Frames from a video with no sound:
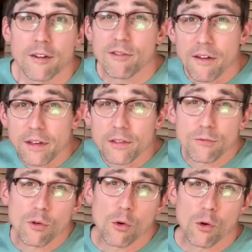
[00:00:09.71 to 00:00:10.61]
Ravi's
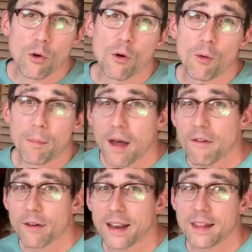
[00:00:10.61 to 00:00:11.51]
Roar,
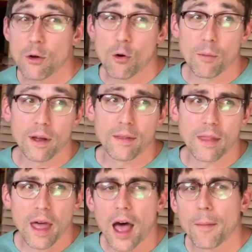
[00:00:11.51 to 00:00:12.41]
Perfectly
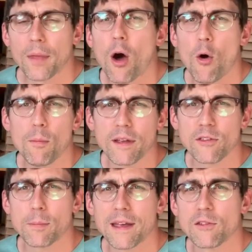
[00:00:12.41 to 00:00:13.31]
Norman, a whole bunch
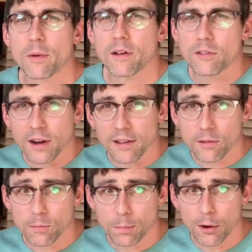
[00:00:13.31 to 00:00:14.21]
of pitch books that
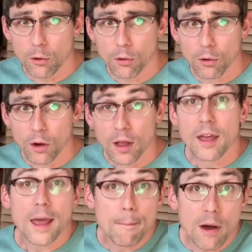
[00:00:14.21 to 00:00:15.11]
explore
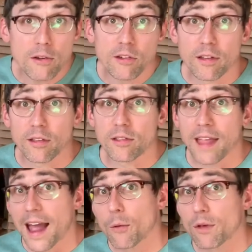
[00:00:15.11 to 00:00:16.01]
emotions and
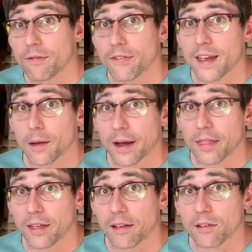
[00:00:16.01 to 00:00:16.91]
how we feel about
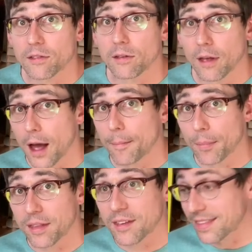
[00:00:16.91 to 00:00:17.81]
things.
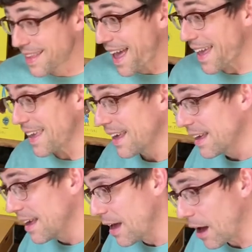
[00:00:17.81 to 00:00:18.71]
But today,
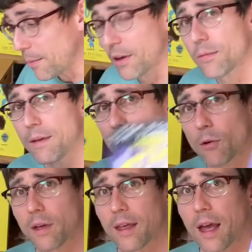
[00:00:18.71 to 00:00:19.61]
I'm going to be
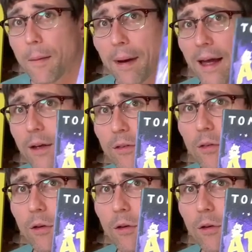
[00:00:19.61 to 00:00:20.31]
talking about